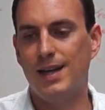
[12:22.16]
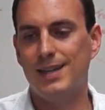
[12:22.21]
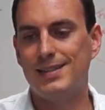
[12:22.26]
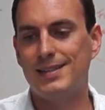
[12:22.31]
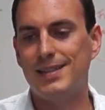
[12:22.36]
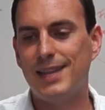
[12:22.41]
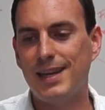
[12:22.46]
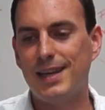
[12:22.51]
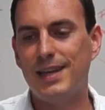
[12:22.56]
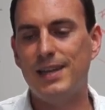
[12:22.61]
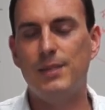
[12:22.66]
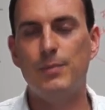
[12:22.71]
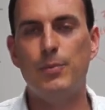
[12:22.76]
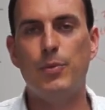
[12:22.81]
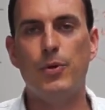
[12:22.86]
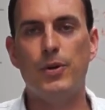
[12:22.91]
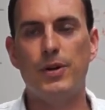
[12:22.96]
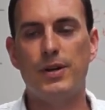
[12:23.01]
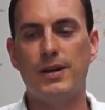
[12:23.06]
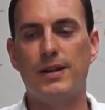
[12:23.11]
A second
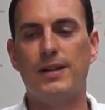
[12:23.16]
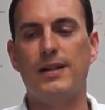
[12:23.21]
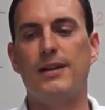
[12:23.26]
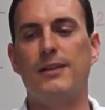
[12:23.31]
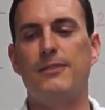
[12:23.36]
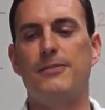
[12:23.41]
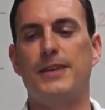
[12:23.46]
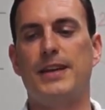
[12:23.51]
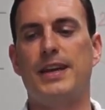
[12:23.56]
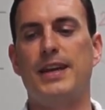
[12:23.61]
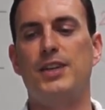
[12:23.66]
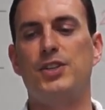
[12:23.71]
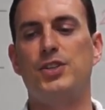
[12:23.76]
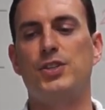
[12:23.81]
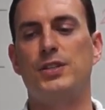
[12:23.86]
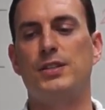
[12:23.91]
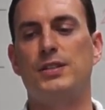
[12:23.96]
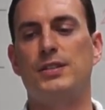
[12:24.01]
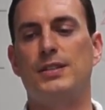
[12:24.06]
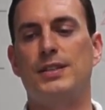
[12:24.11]
important
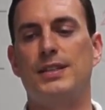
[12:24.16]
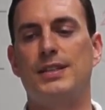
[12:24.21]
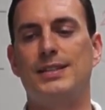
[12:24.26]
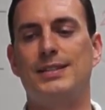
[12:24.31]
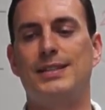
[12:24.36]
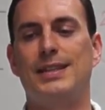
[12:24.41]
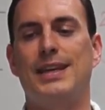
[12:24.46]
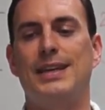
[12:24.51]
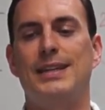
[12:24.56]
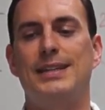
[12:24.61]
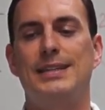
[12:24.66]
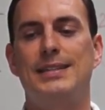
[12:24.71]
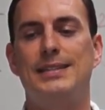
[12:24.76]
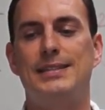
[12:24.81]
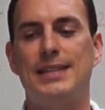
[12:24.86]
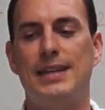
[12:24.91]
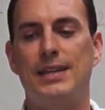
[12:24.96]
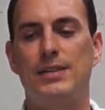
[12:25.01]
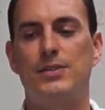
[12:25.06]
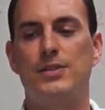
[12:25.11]
clarification is that these
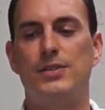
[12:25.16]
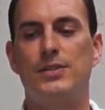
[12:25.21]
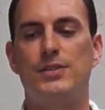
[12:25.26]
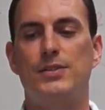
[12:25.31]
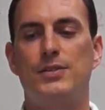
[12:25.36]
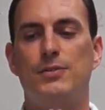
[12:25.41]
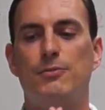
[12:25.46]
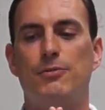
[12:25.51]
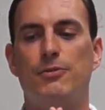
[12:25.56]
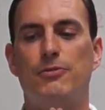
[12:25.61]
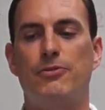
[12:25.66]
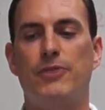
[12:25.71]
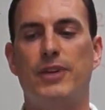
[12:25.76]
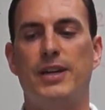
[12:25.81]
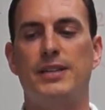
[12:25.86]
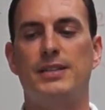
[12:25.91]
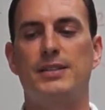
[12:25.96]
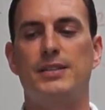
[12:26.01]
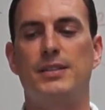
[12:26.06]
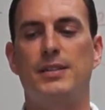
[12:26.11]
standards
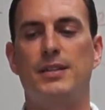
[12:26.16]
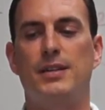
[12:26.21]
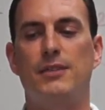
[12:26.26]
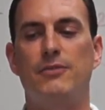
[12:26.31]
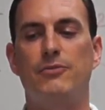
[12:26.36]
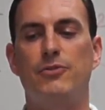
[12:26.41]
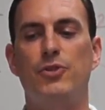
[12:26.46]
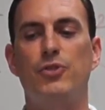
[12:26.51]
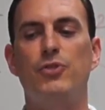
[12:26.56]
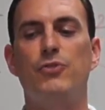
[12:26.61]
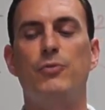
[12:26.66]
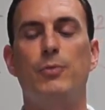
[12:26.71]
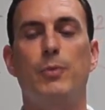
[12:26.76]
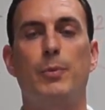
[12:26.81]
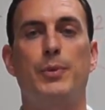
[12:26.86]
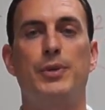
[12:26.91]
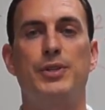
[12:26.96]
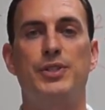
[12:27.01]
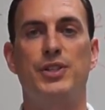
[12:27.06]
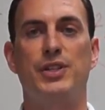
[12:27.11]
reflect a view from
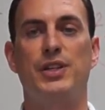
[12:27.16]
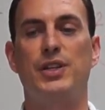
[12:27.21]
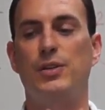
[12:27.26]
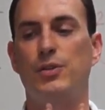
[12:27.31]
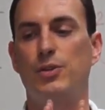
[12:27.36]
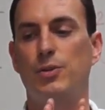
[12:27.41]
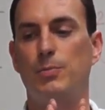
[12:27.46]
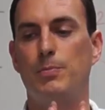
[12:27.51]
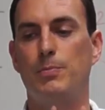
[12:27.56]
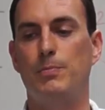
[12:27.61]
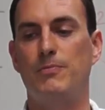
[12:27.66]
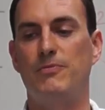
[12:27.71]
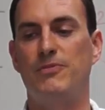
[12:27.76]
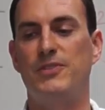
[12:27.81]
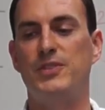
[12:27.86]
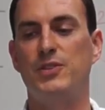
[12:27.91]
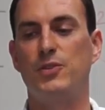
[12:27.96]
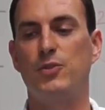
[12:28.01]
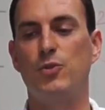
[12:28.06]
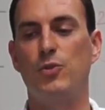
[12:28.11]
a particular
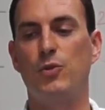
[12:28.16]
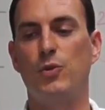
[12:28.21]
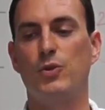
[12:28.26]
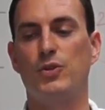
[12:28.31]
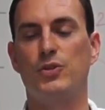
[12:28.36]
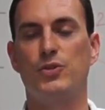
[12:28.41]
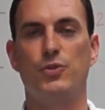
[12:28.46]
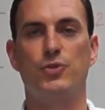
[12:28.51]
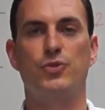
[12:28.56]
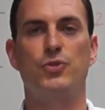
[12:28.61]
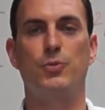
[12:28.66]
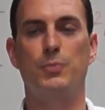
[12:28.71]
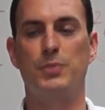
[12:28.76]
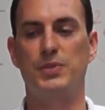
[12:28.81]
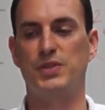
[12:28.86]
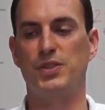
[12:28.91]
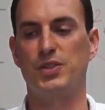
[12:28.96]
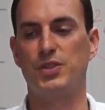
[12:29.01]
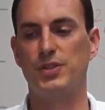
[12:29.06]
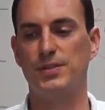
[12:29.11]
physical or social
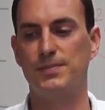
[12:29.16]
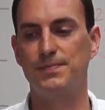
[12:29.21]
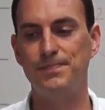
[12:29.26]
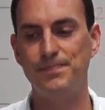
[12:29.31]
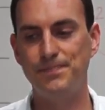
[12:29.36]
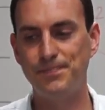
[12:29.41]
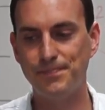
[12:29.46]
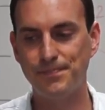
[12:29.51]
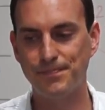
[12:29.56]
position.